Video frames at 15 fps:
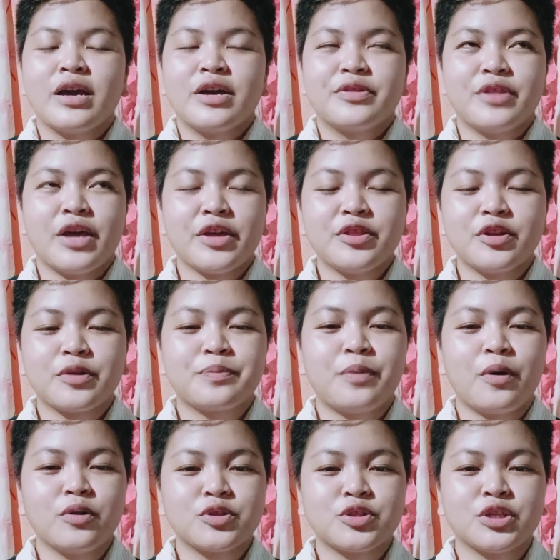Neither
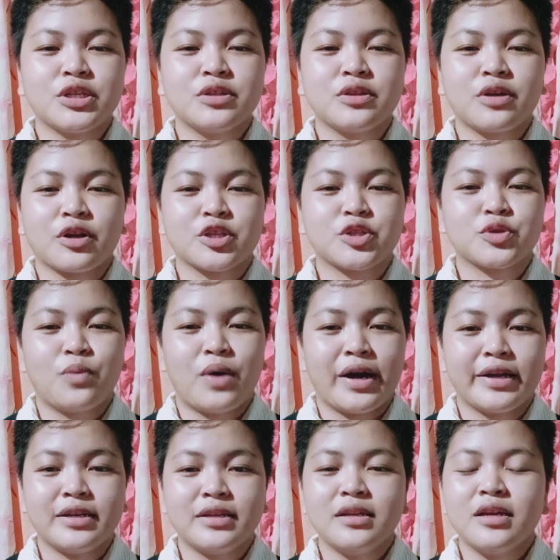poultry nor
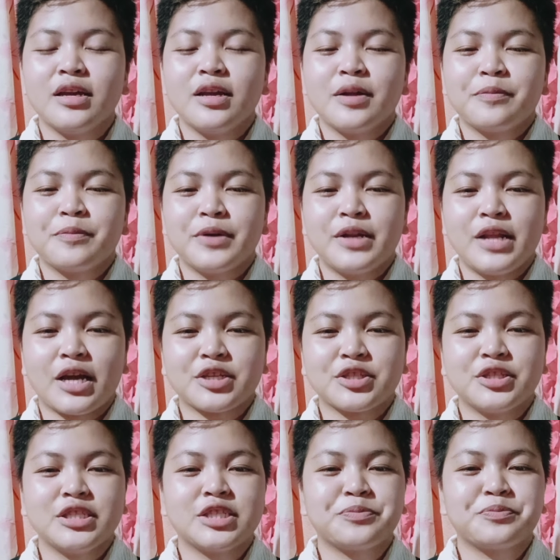swine
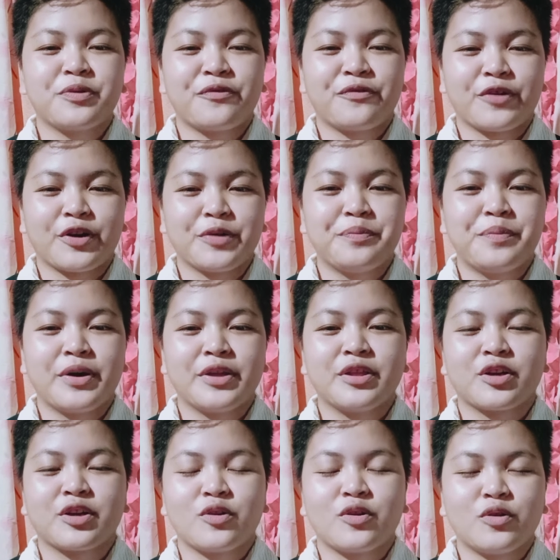production is preferred by the
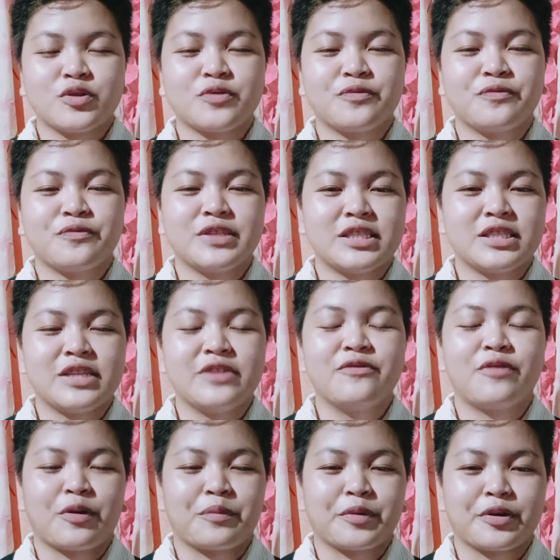close-fisted
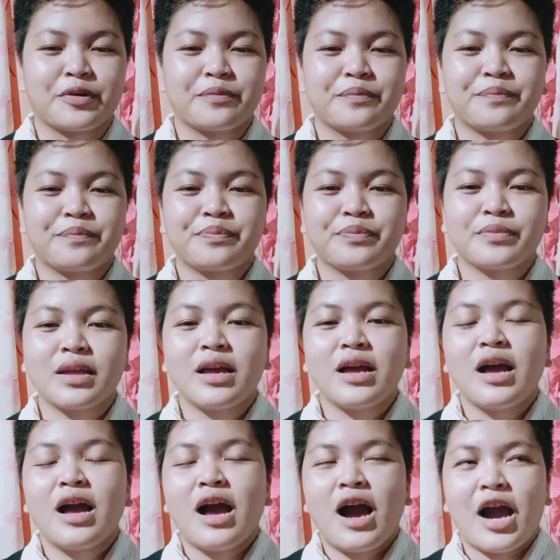farmer.
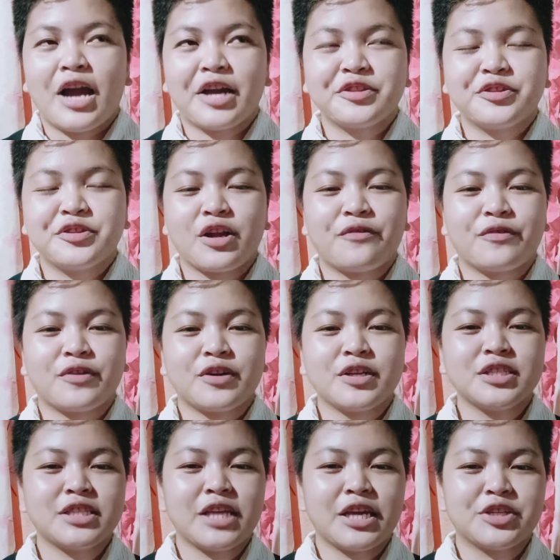Either
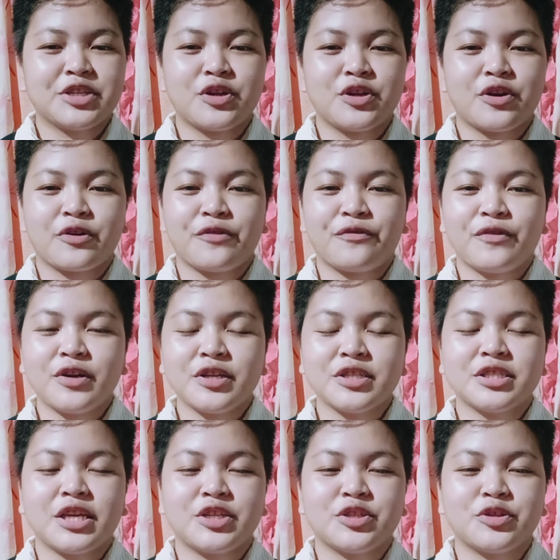afforestation or
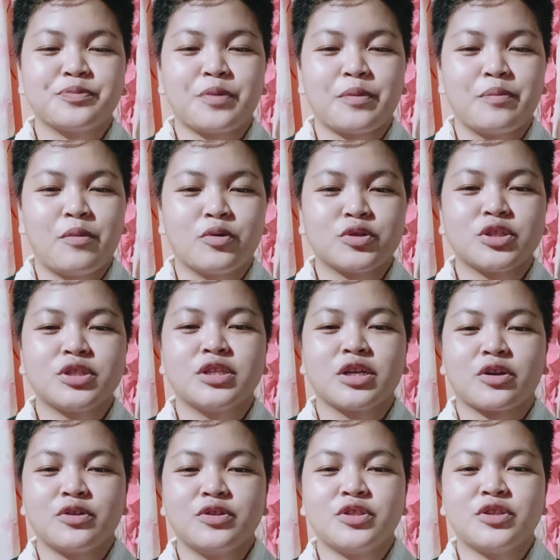reforestation promotes the
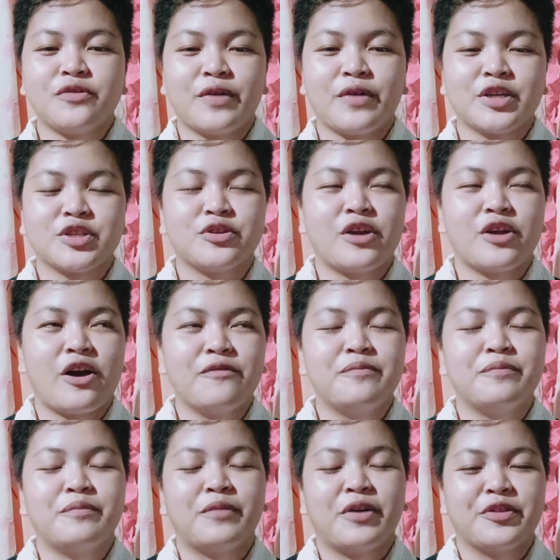conservation of
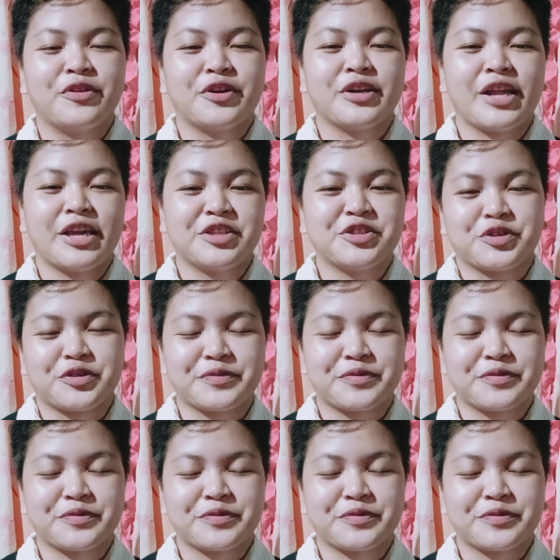Mother Nature.